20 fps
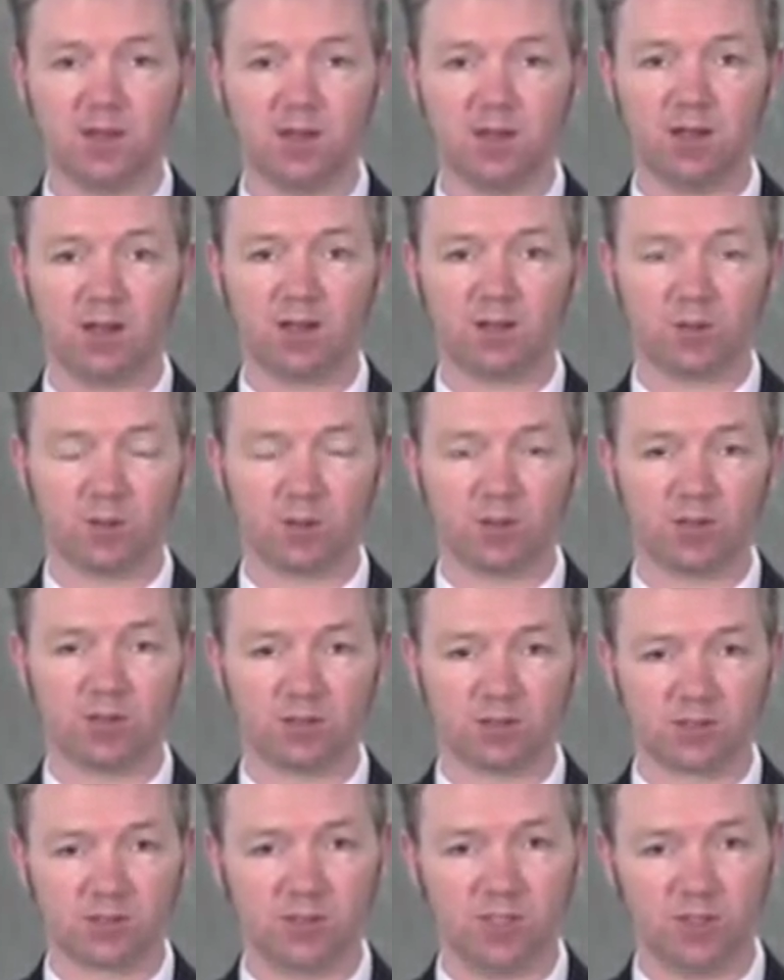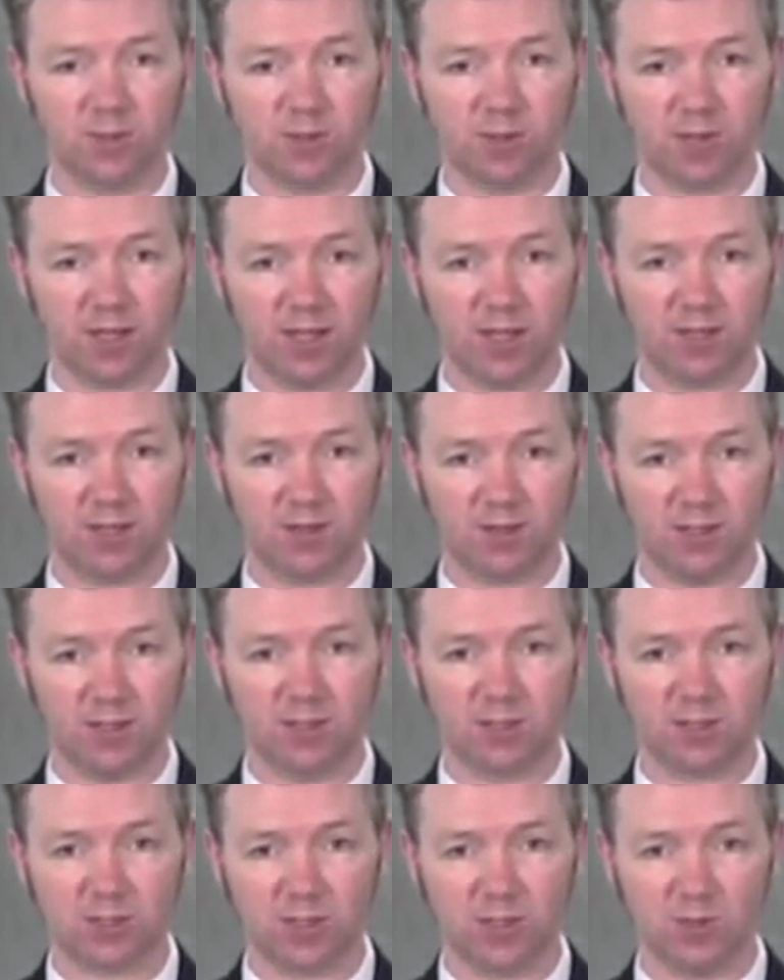In order to succeed with that, you
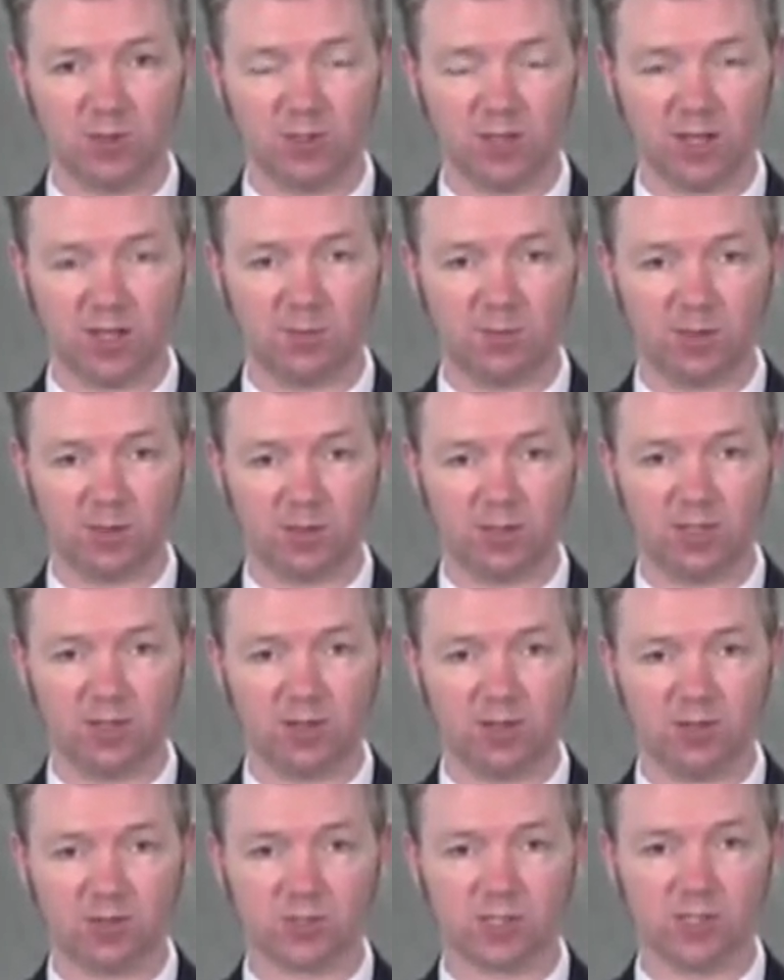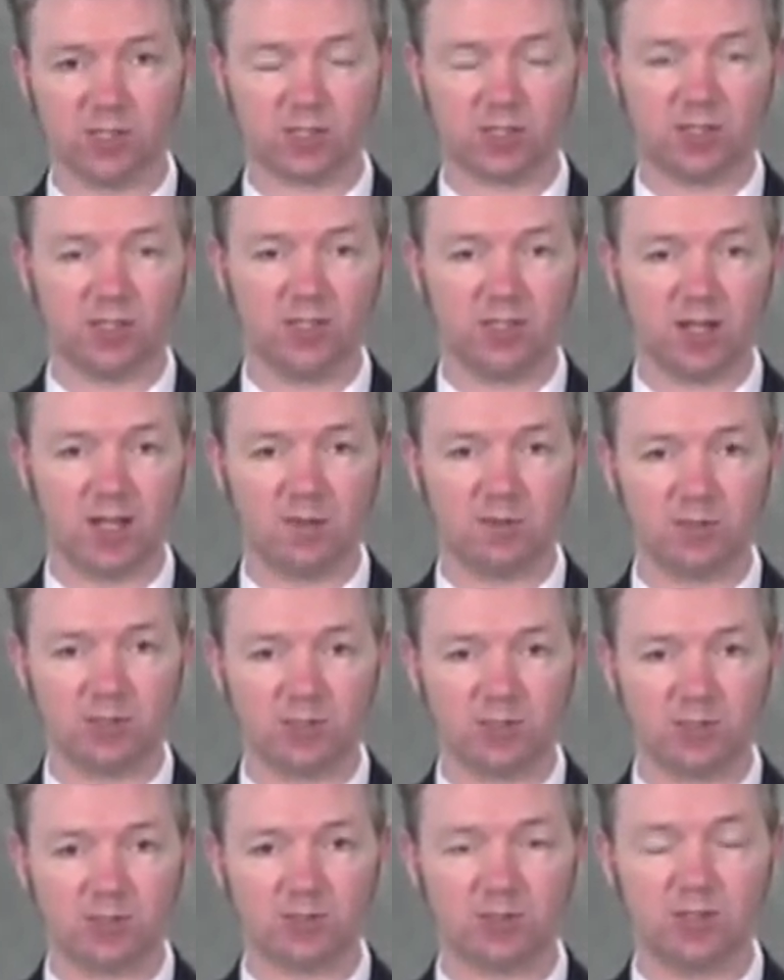need to show liability, causation, and
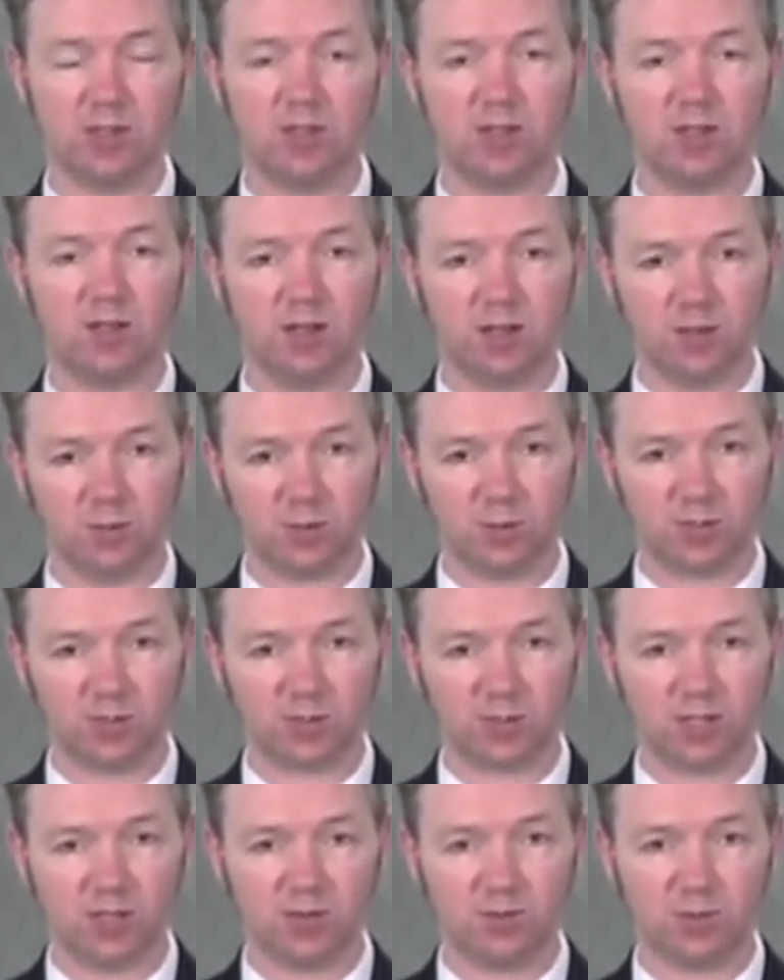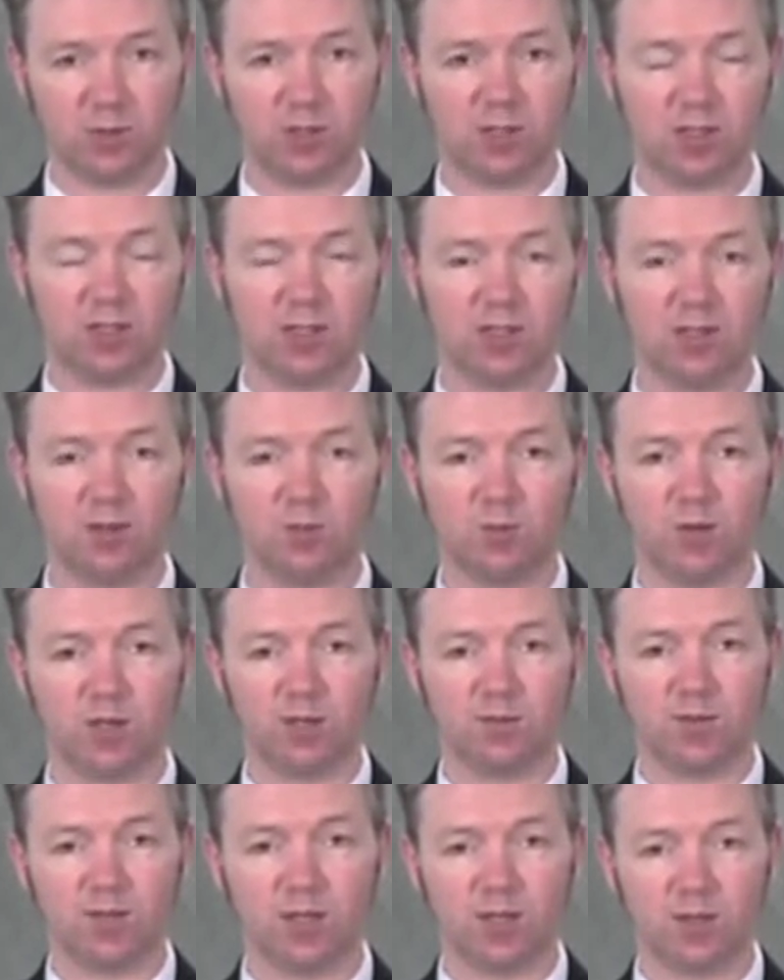damages, which is covered in
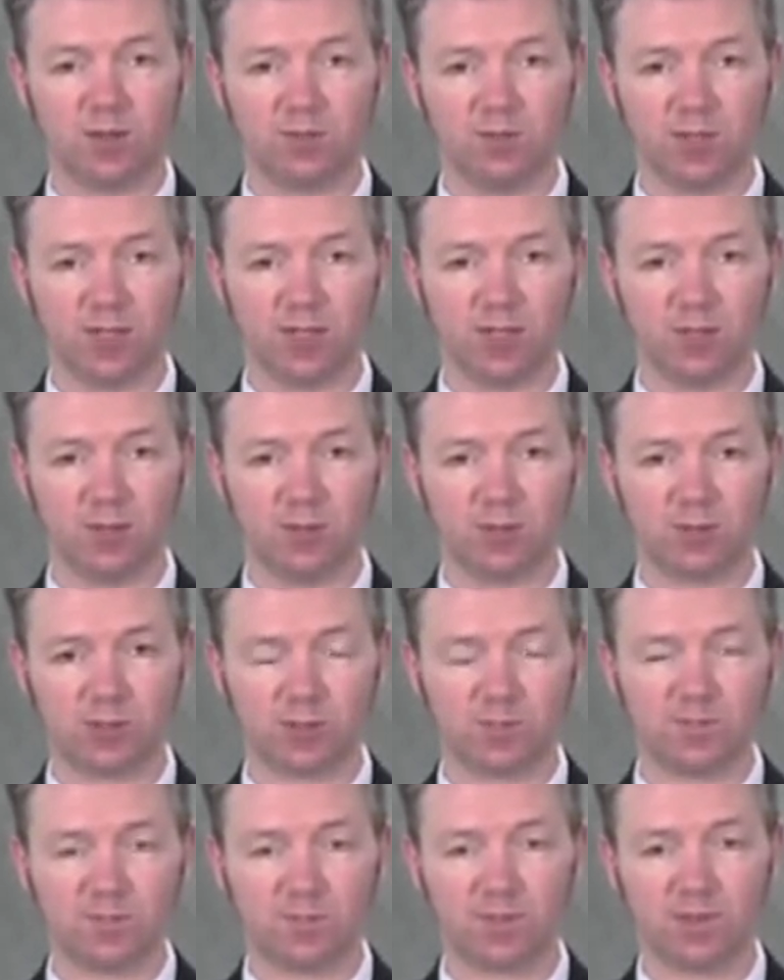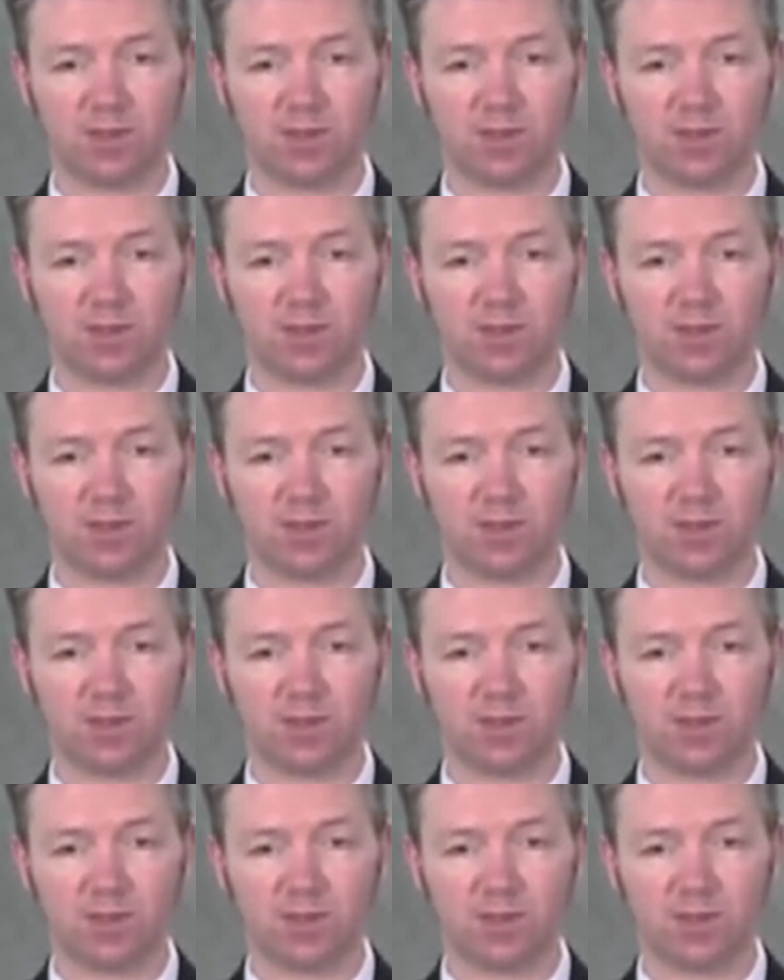one of the other videos,